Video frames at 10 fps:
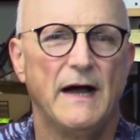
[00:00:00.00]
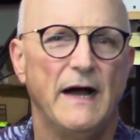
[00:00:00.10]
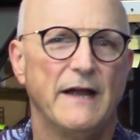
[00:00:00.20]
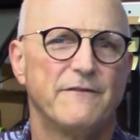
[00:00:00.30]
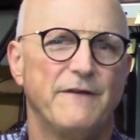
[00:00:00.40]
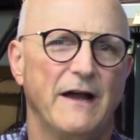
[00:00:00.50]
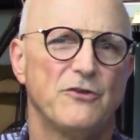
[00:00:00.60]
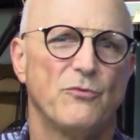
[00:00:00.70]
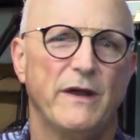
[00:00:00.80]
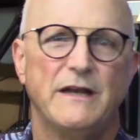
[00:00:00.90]
I
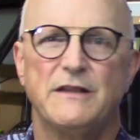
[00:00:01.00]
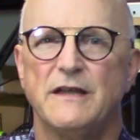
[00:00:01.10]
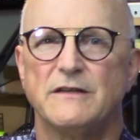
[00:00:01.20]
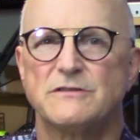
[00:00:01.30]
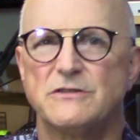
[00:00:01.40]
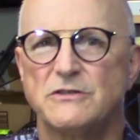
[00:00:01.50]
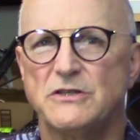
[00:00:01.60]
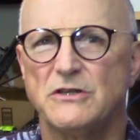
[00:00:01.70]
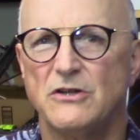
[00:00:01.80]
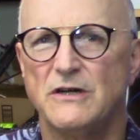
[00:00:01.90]
evaluated the
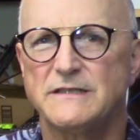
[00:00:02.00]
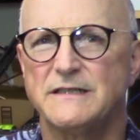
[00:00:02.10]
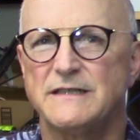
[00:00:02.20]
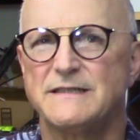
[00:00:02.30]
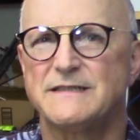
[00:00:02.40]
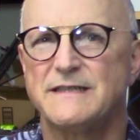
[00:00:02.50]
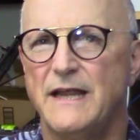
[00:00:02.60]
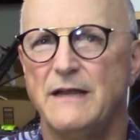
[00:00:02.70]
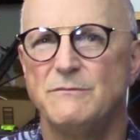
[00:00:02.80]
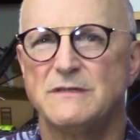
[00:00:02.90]
insertion loss at the
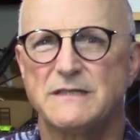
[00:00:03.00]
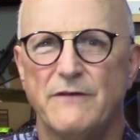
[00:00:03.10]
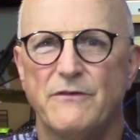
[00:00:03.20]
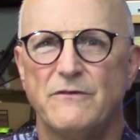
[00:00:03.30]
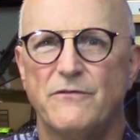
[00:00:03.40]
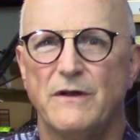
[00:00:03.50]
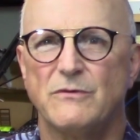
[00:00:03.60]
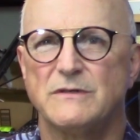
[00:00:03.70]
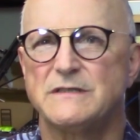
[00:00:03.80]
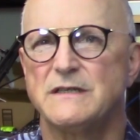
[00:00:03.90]
same seven
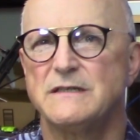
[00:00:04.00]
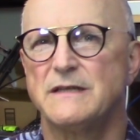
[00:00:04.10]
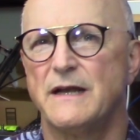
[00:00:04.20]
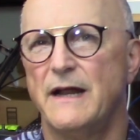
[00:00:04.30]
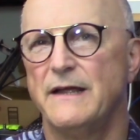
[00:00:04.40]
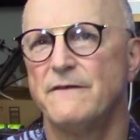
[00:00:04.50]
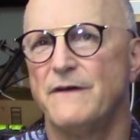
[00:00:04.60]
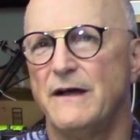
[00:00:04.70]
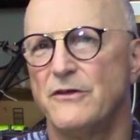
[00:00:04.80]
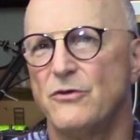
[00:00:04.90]
frequencies that I
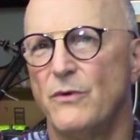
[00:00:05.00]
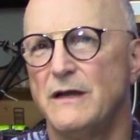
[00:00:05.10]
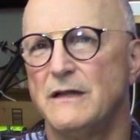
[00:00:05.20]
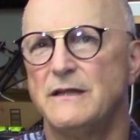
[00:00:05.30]
evaluated